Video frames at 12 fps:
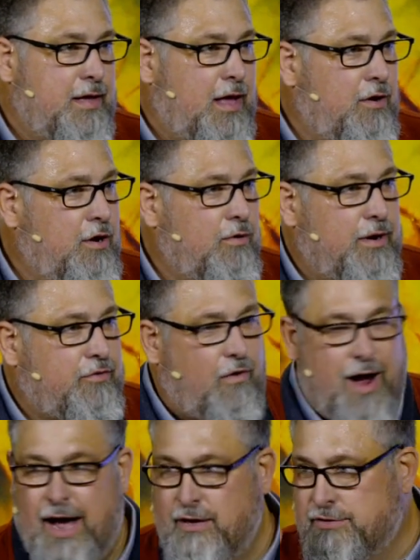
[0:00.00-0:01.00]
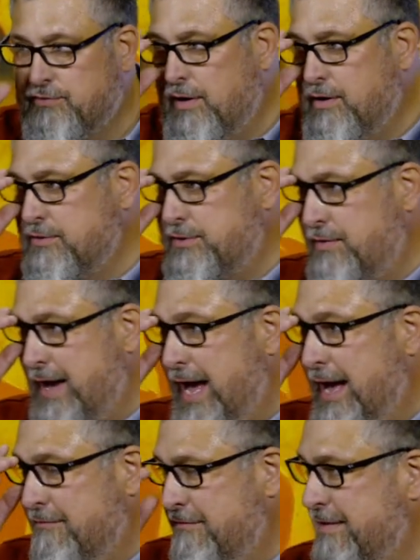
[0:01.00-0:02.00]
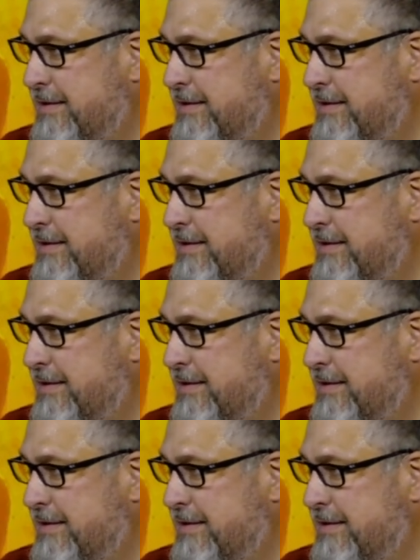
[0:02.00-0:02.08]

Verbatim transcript: I don't know what trials, struggles you have.